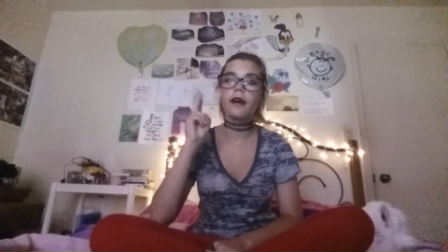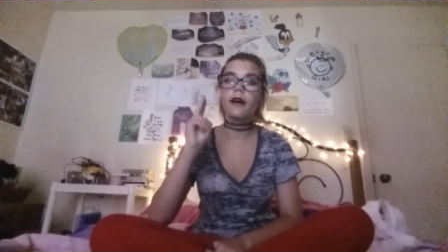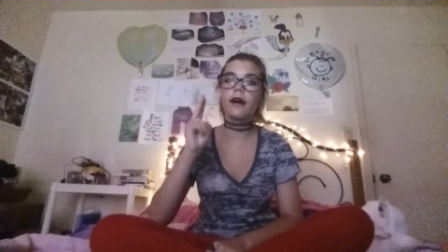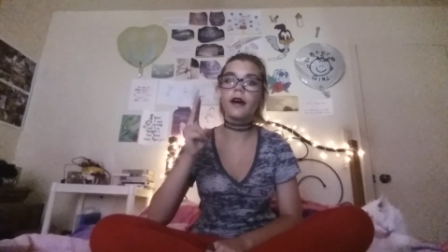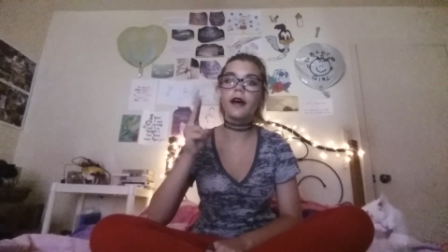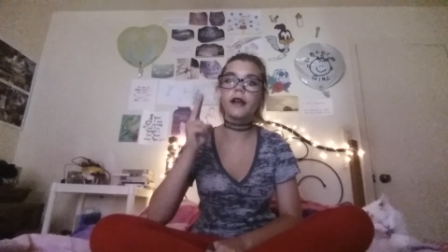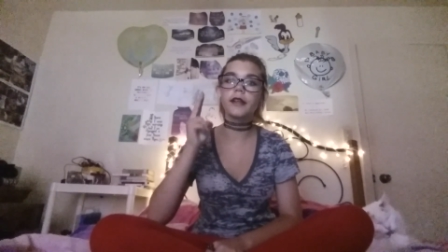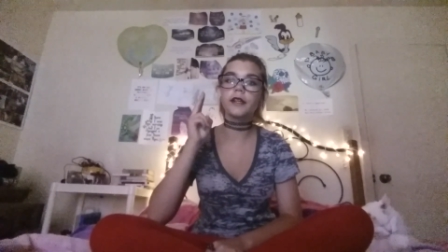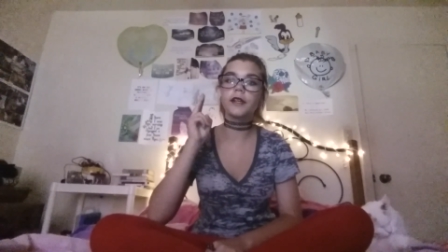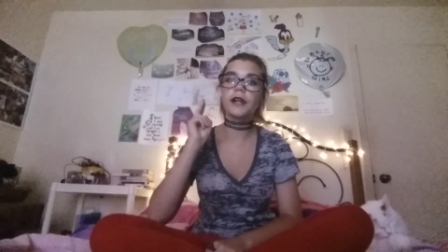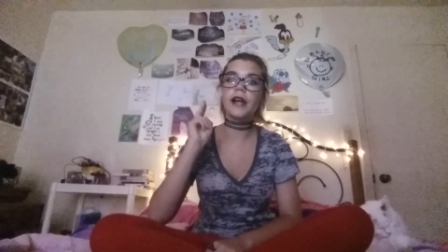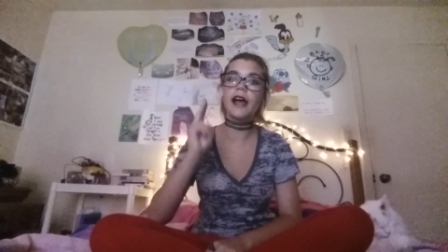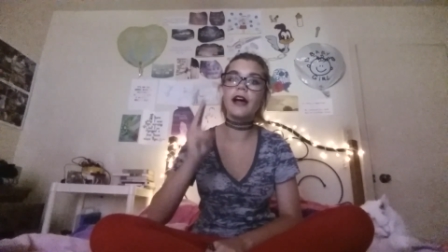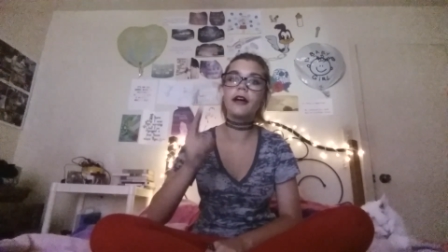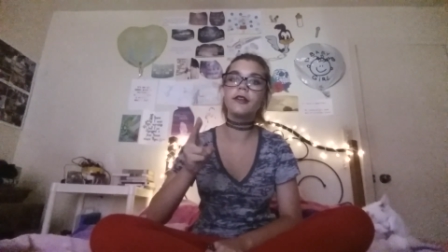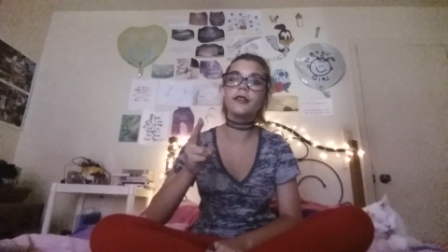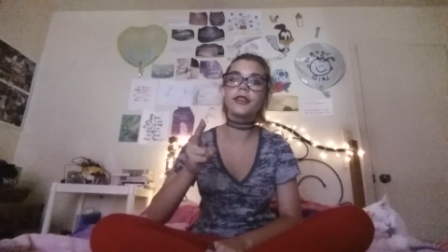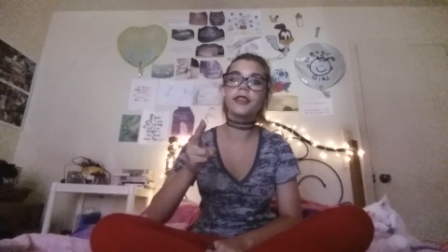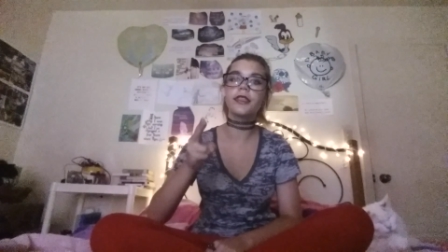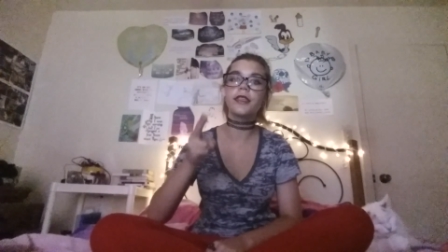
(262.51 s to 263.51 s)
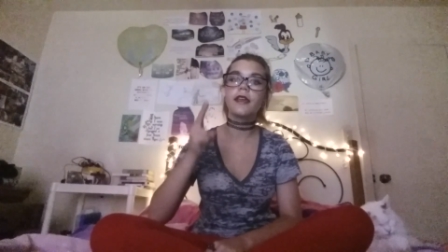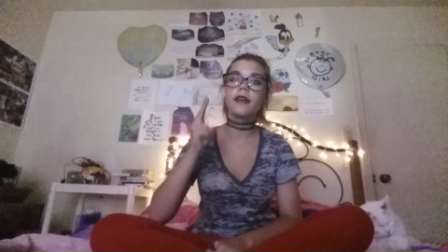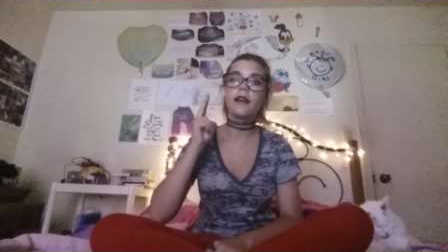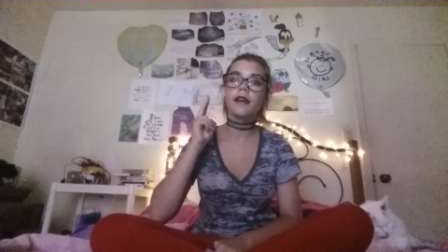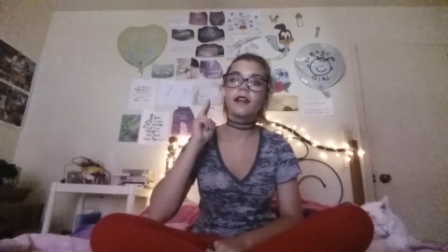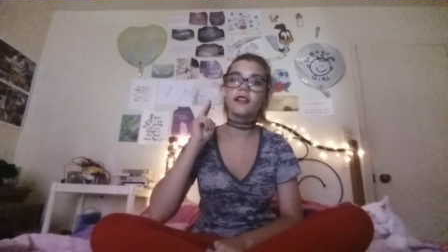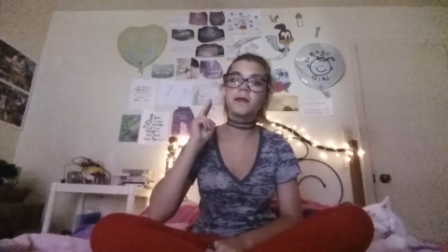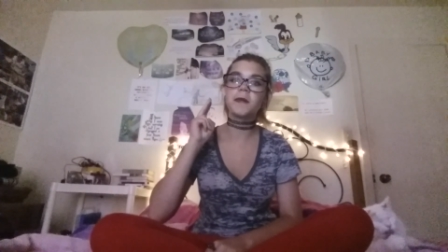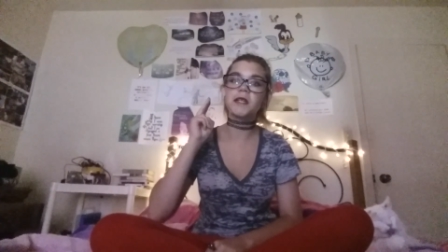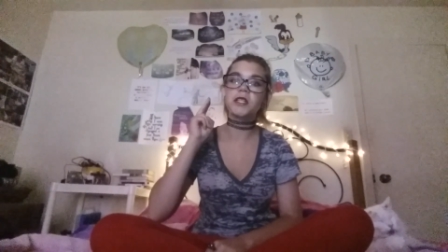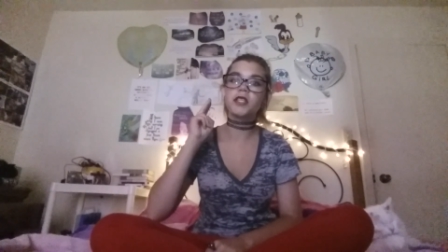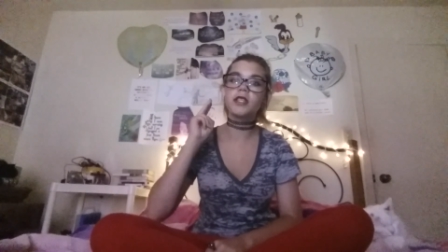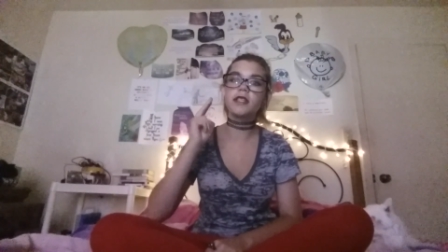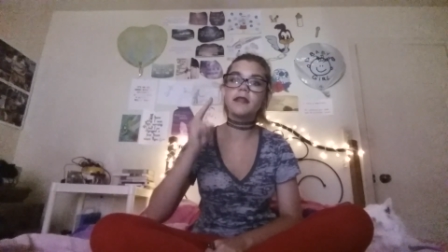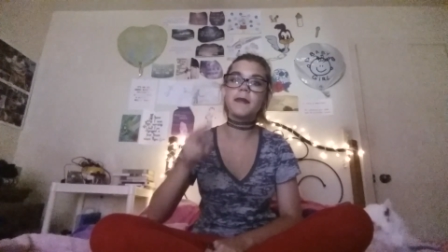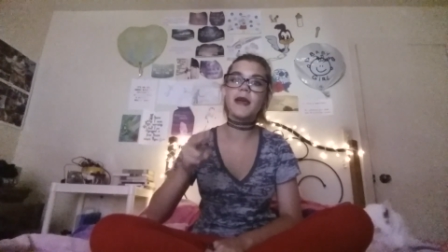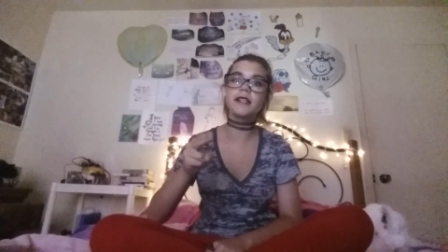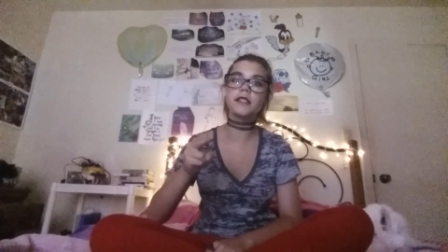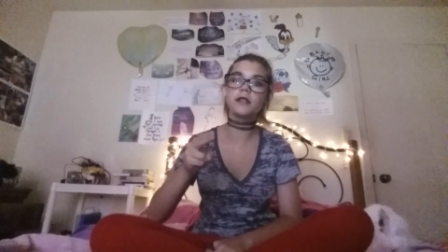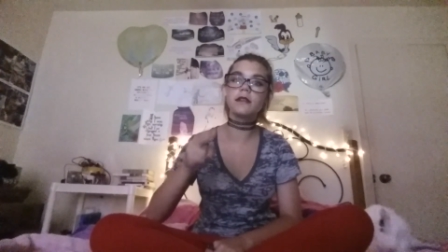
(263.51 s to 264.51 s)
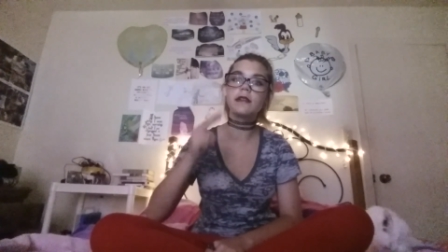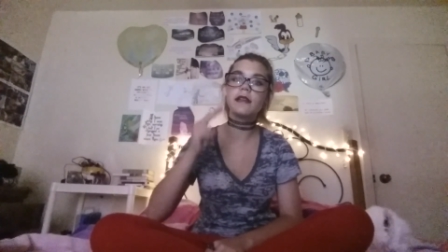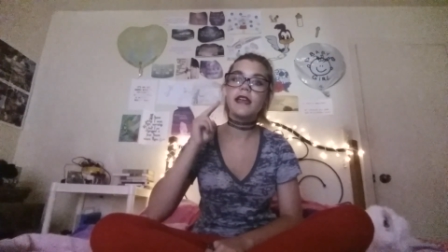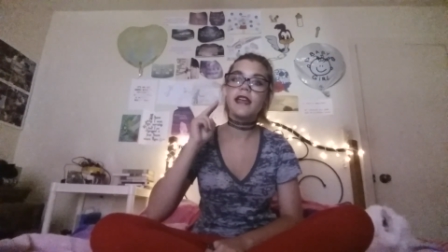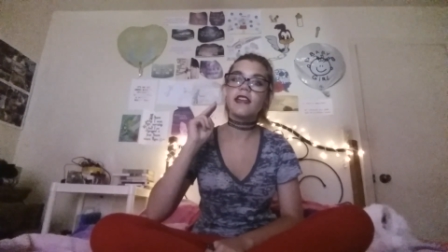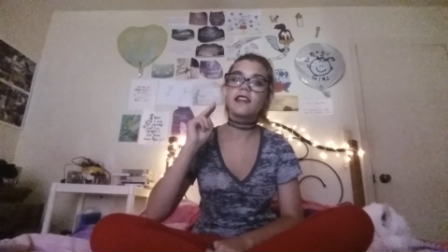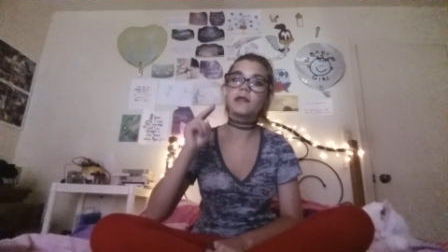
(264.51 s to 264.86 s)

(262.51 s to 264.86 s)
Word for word: uh, your health, especially mental,